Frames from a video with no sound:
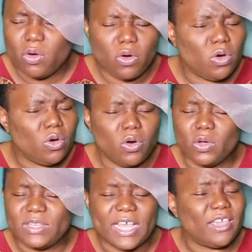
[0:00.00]

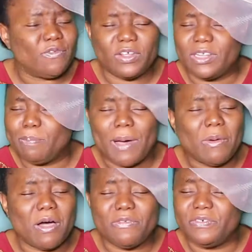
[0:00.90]
Oh, thank you for the
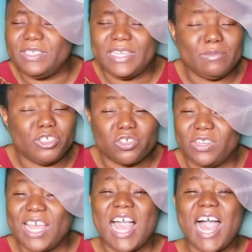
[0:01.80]
power of
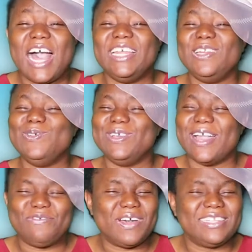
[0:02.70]
redemption.
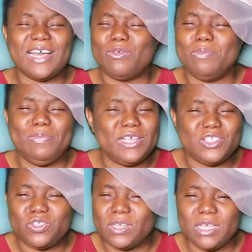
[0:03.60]
Hallelujah. Father, we
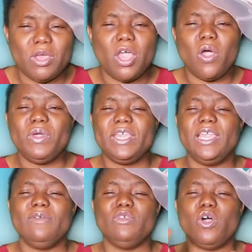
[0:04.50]
bless your name. We
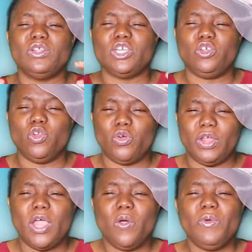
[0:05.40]
give you all the
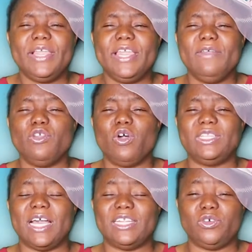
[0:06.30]
glory. We give you all
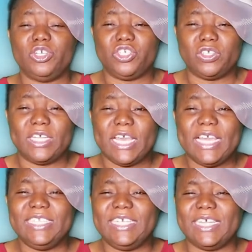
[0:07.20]
the adoration
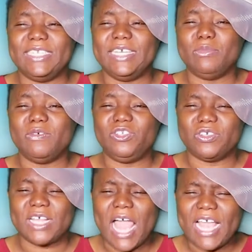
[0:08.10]
in the name of
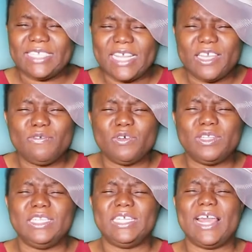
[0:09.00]
Jesus. I thank you for
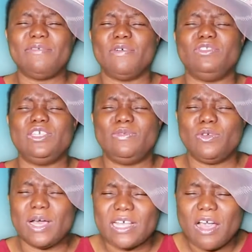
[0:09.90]
in the life of these
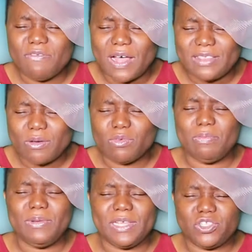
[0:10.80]
viewers. Father, we
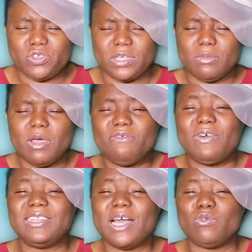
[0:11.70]
bless your name.
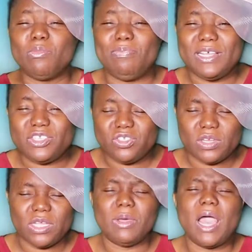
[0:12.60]
Father will bless
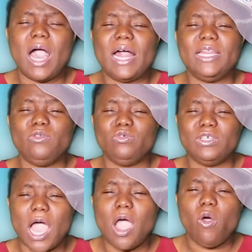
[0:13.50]
your name.
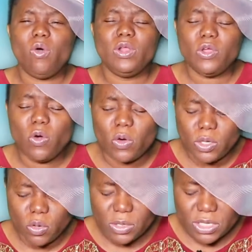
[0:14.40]
Hallelujah. Holy,
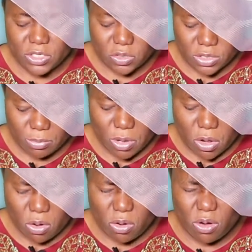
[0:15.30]
holy, holy is your name.
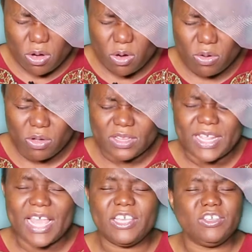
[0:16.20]
Oh,
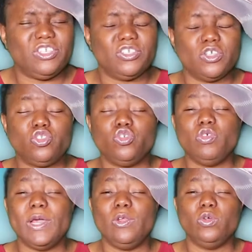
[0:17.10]
thank you, Jesus. To
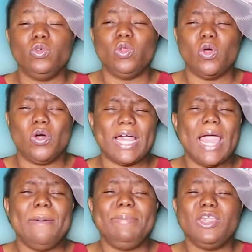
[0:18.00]
you alone, oh Lord,
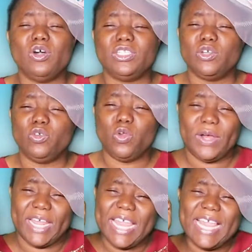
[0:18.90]
be all the
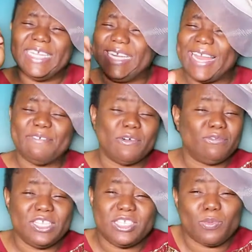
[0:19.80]
glory in the life
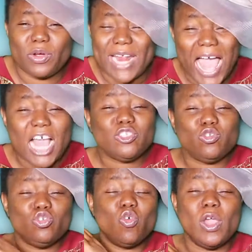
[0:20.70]
of this brother. To
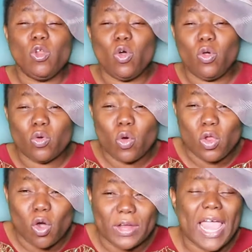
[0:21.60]
you alone, oh
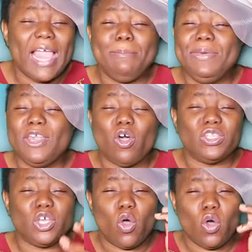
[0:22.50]
Lord, be all
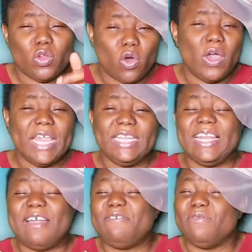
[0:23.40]
the honor in the
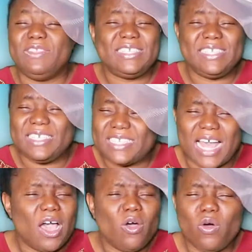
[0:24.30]
life of this
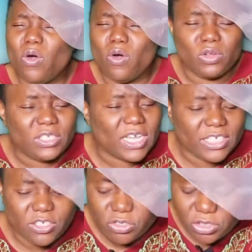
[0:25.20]
sister. Oh, thank you,